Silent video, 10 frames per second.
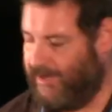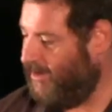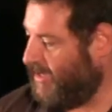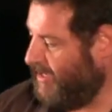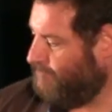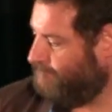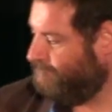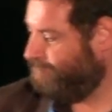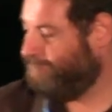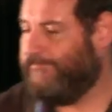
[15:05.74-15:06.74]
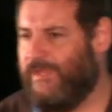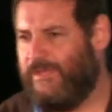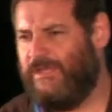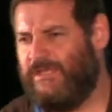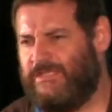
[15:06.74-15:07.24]
okay?
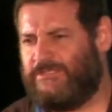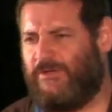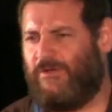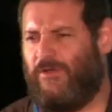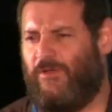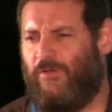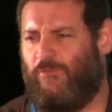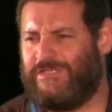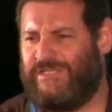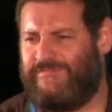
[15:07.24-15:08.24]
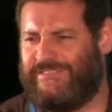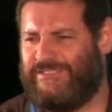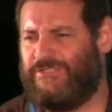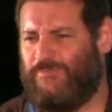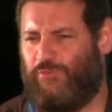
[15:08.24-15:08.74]
So uh, what if it's
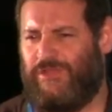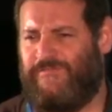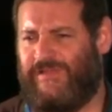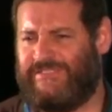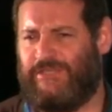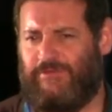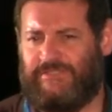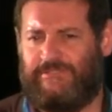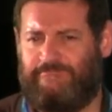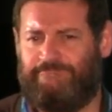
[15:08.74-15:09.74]
not a predefined sequence?